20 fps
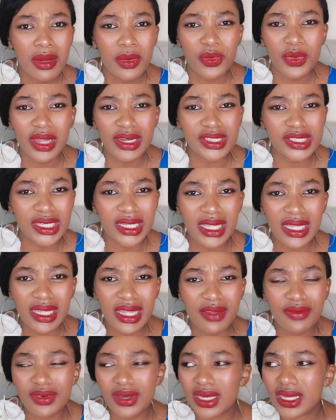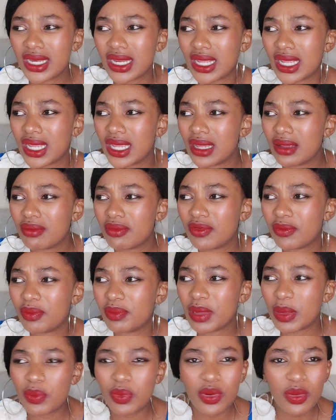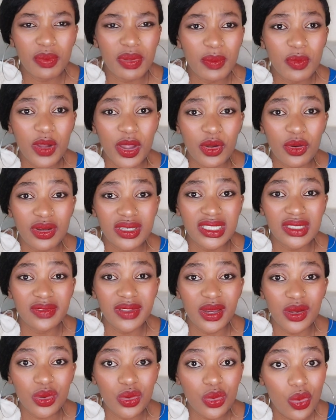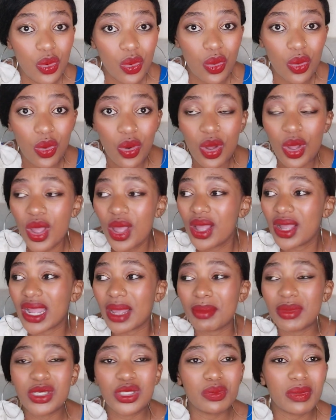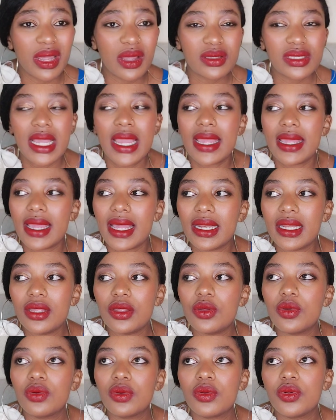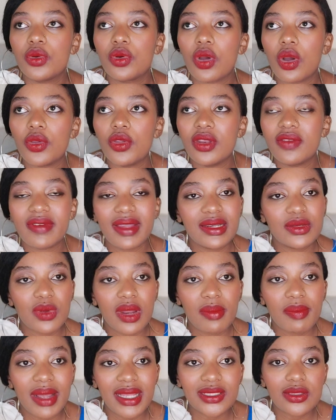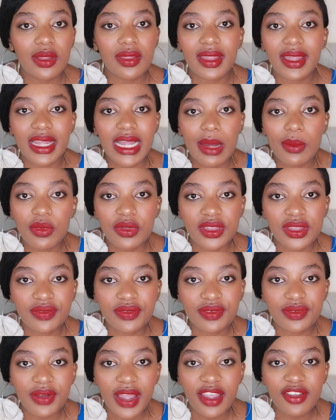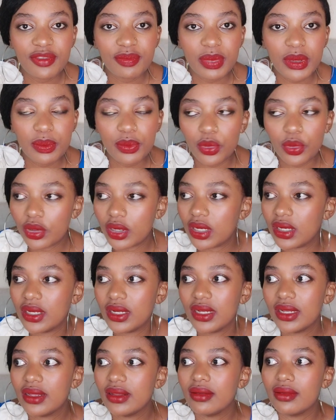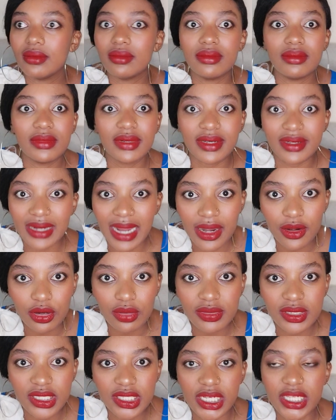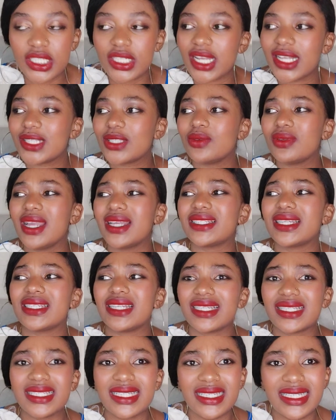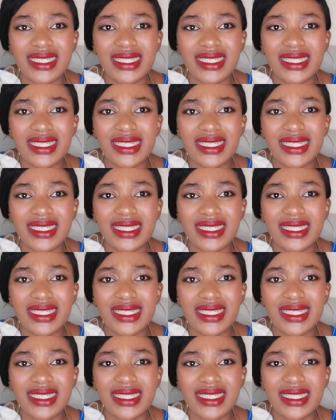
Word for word: we are drinking every day people people i don't even know come into my house. Yani, you, you, you invite one person, they come with five people, random strangers. You guys are just